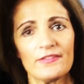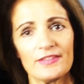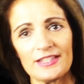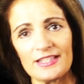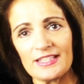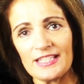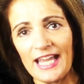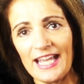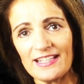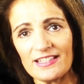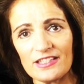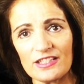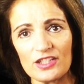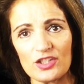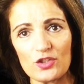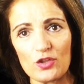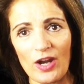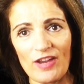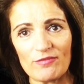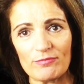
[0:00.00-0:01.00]
This test
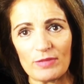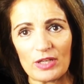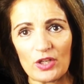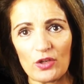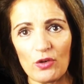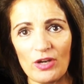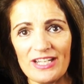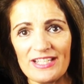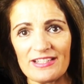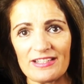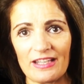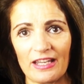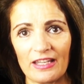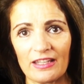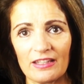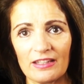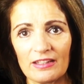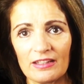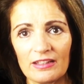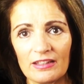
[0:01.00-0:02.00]
is driving me crazy.